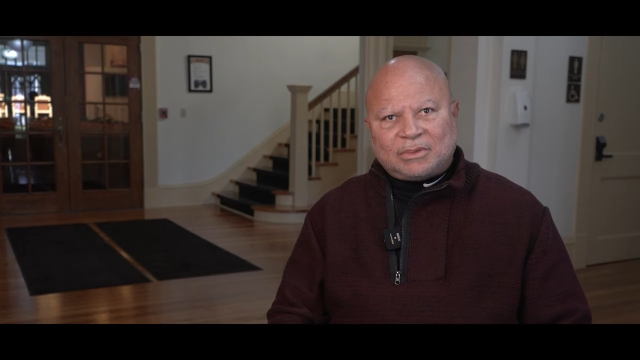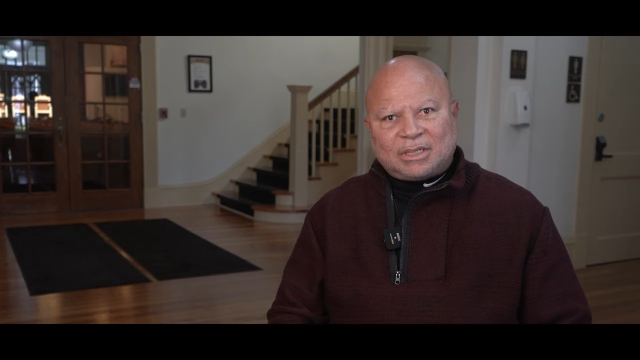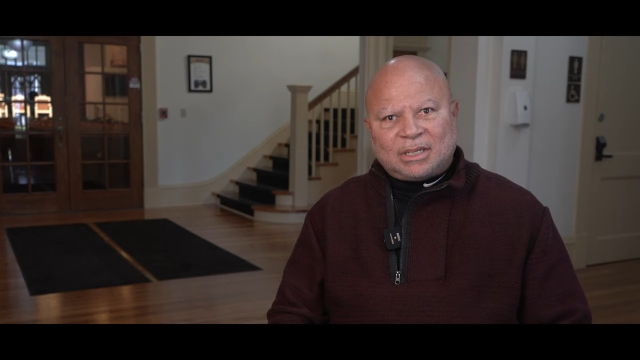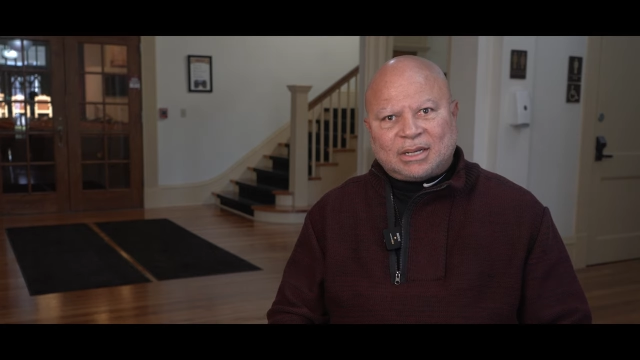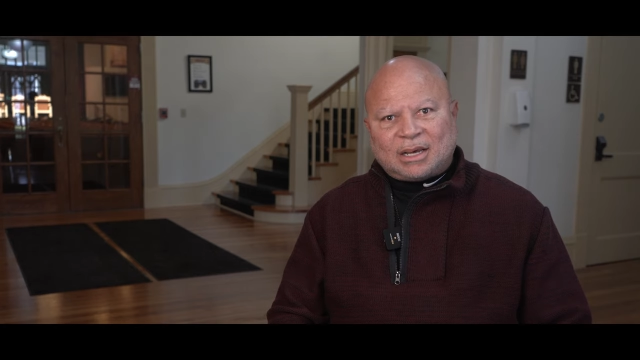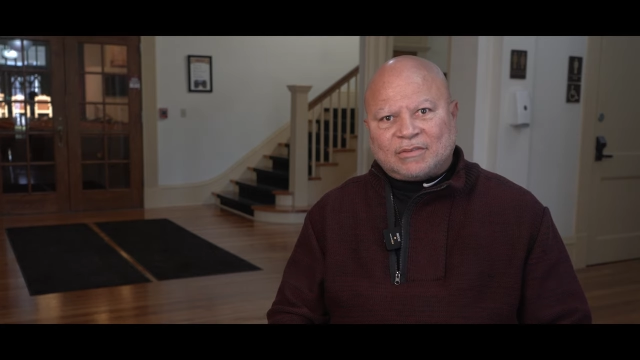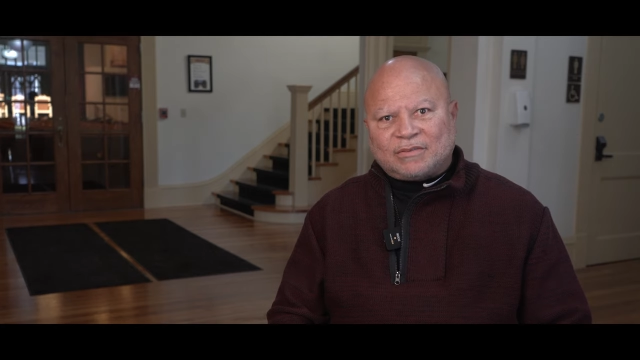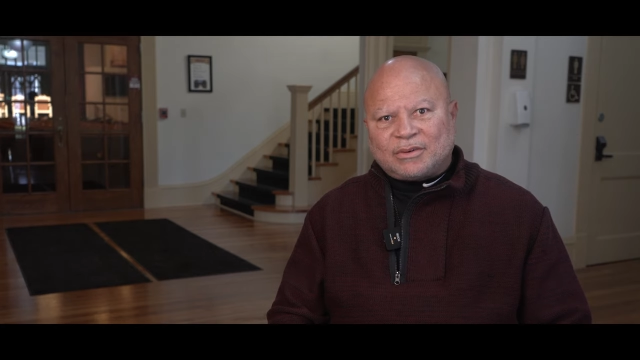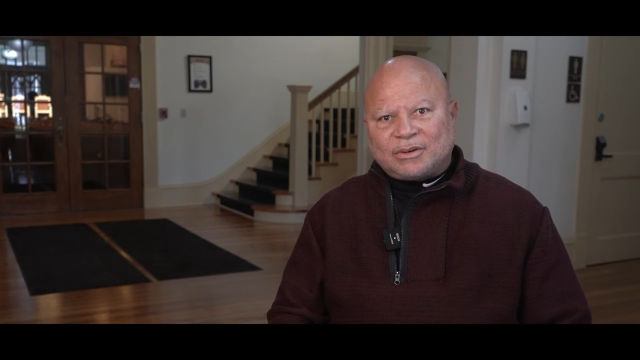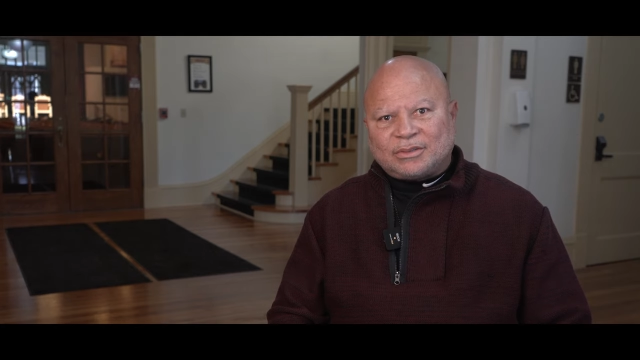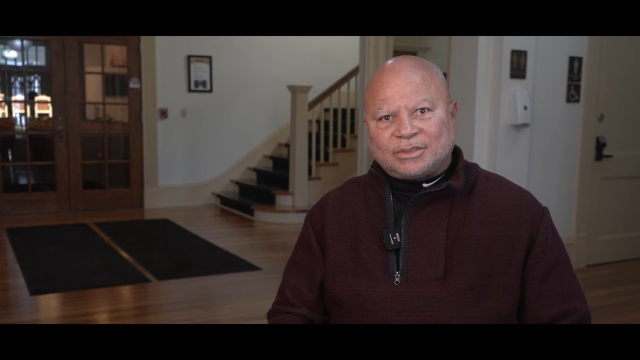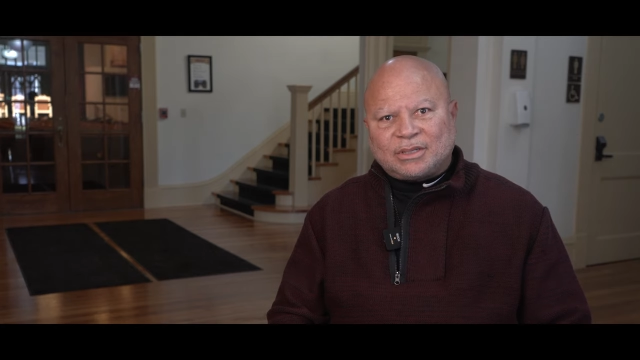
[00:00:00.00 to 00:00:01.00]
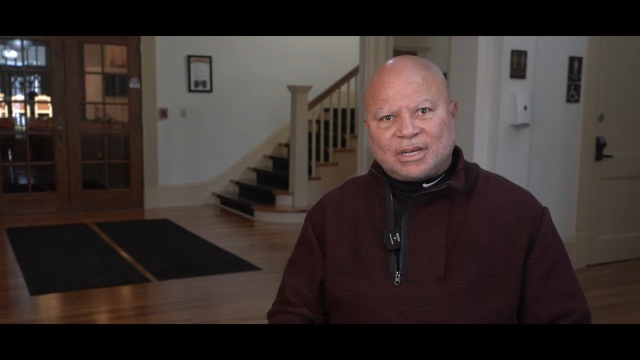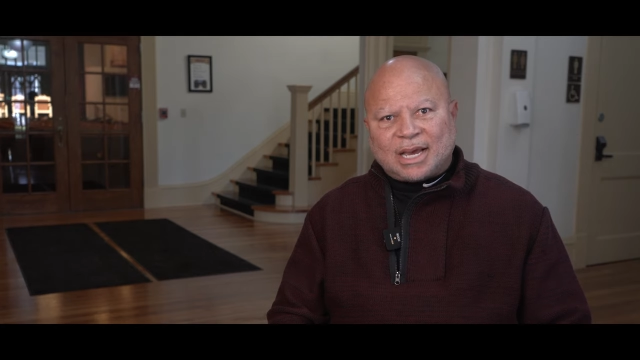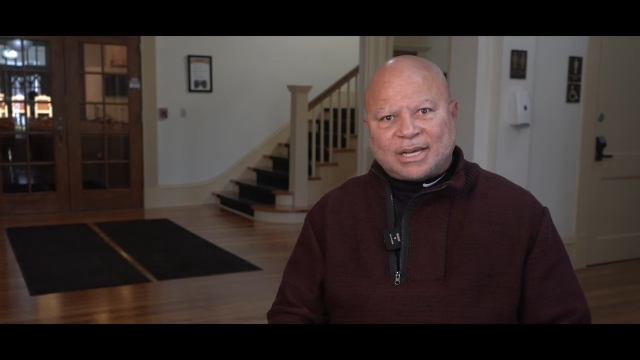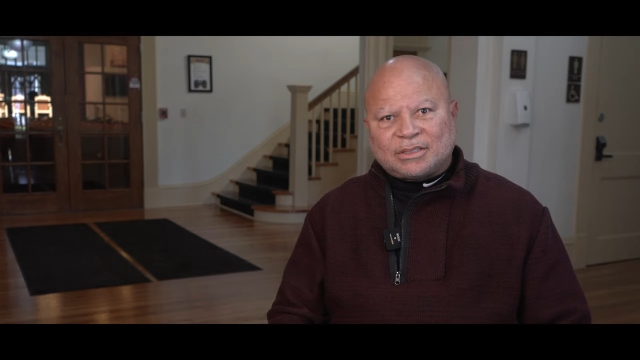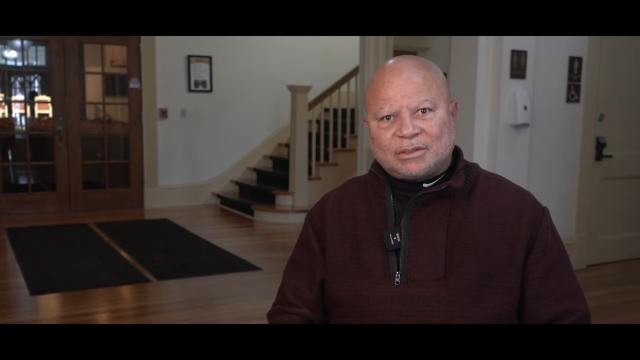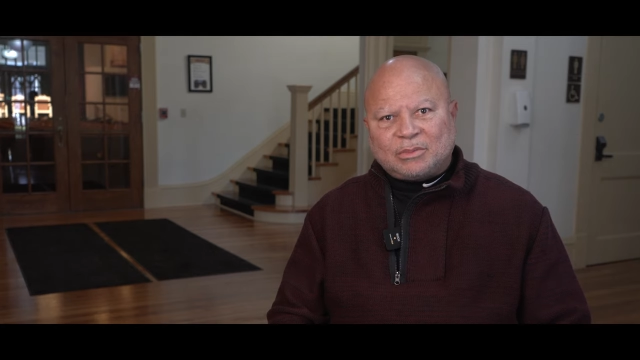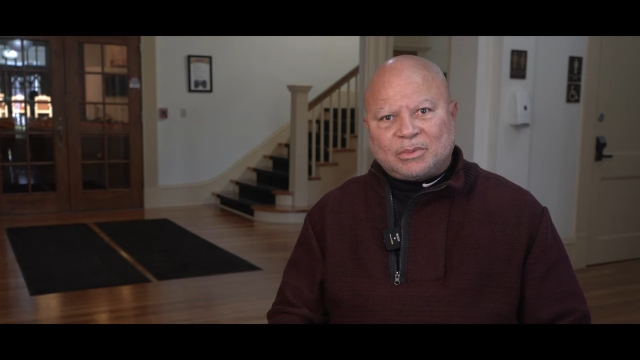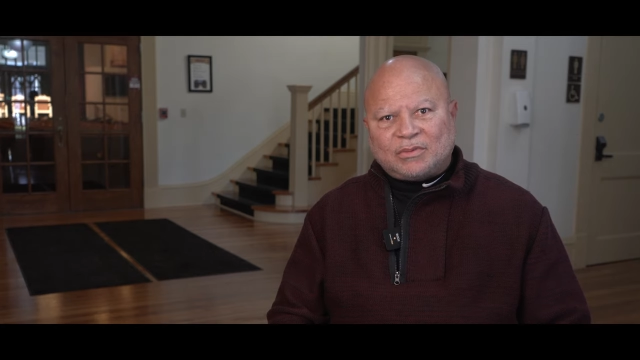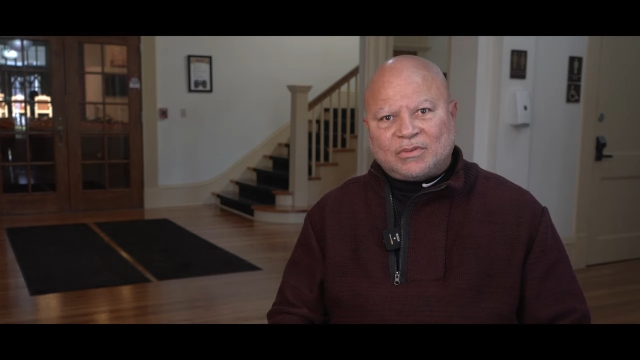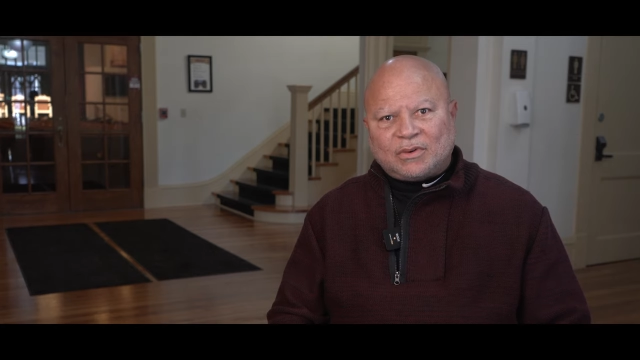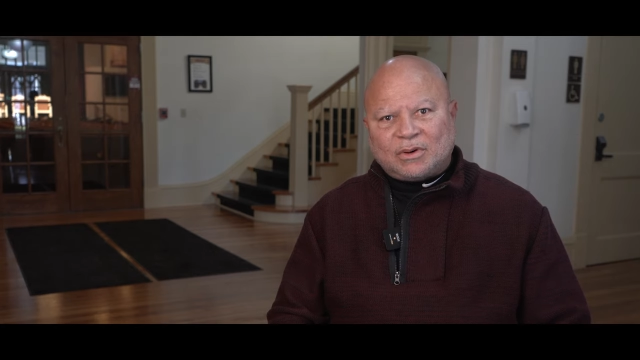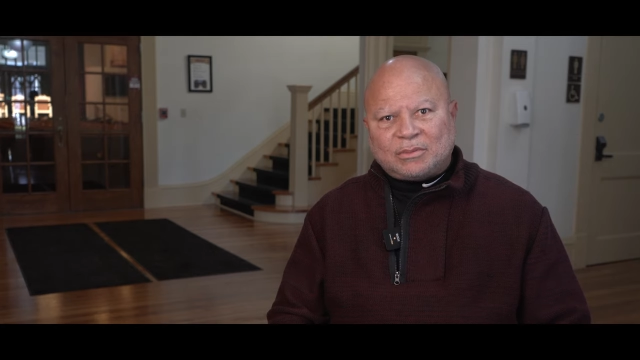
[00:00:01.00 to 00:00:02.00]
We did our first national
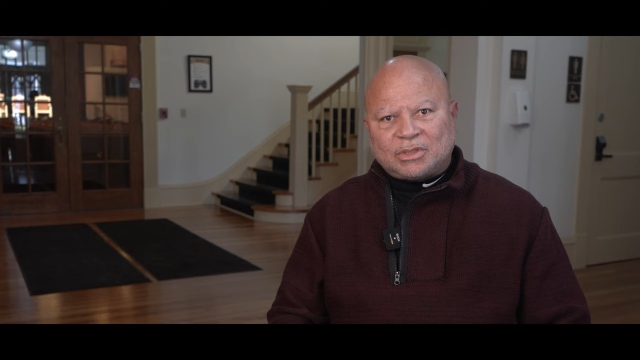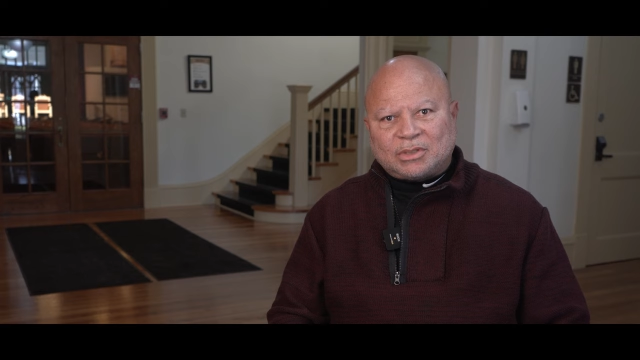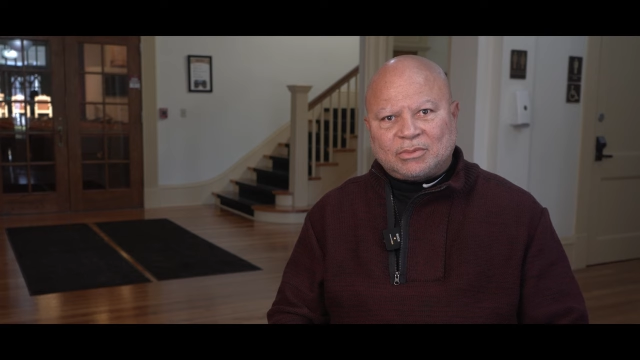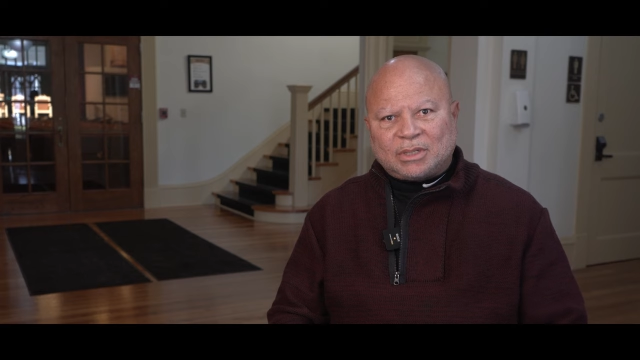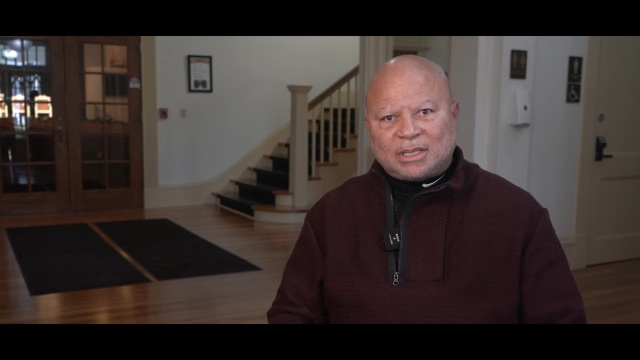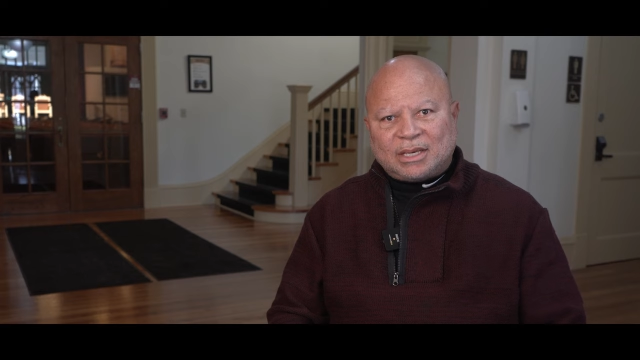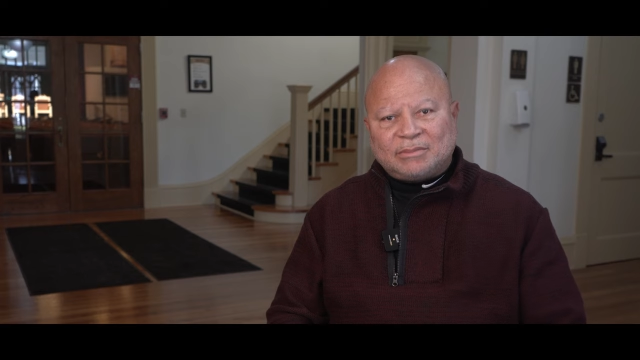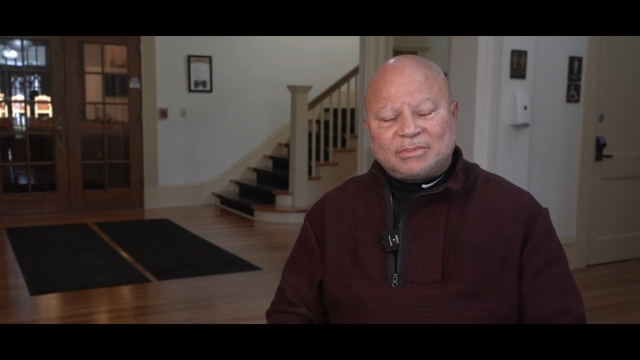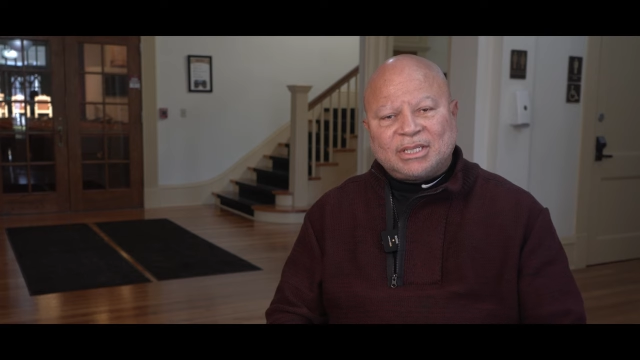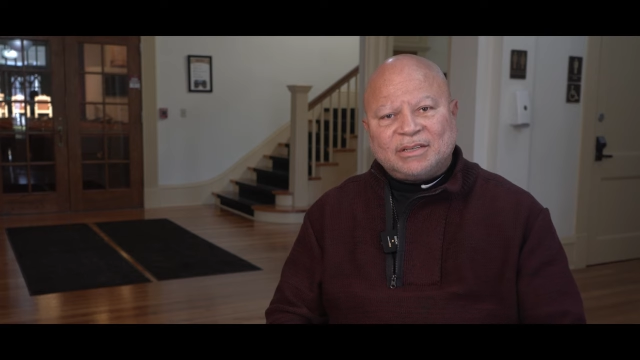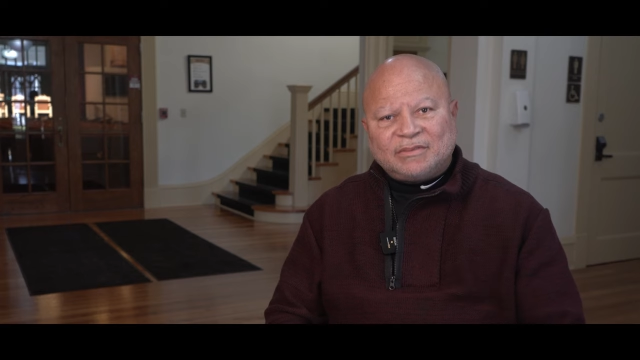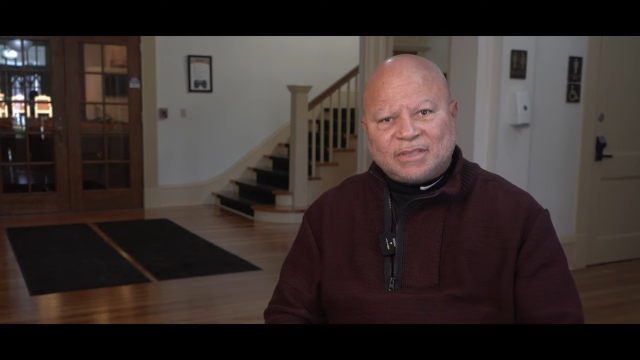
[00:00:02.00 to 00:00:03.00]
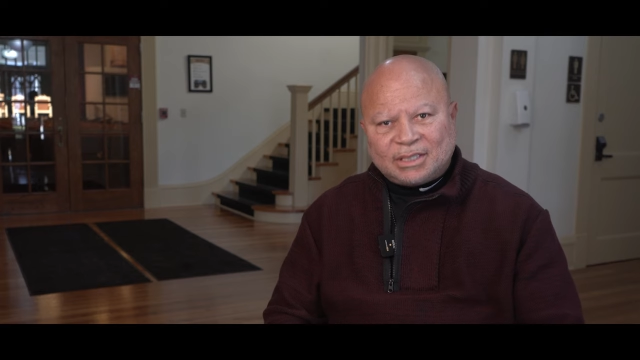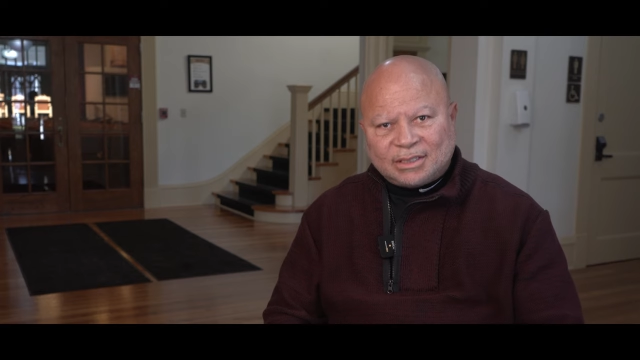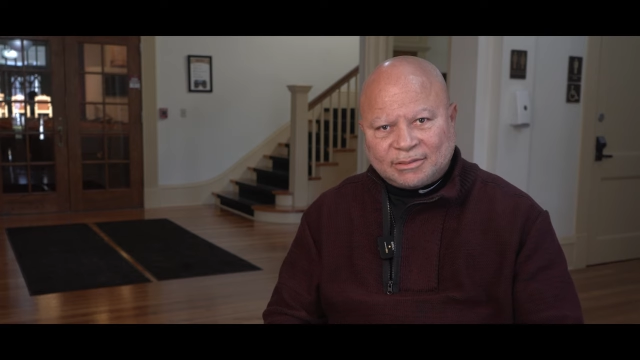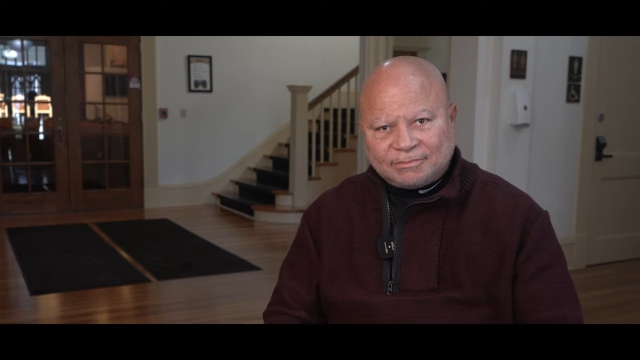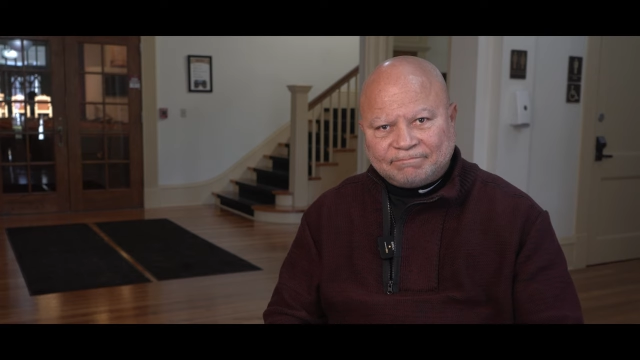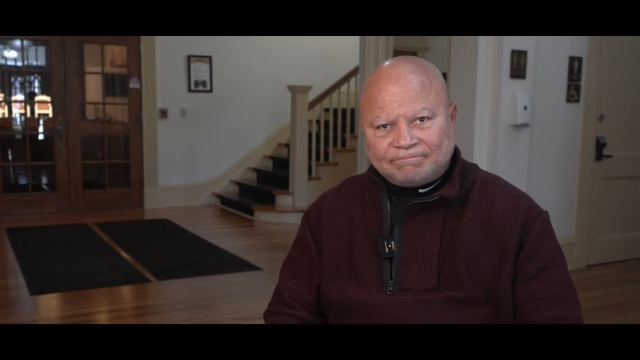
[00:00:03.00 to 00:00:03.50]
performance with M T V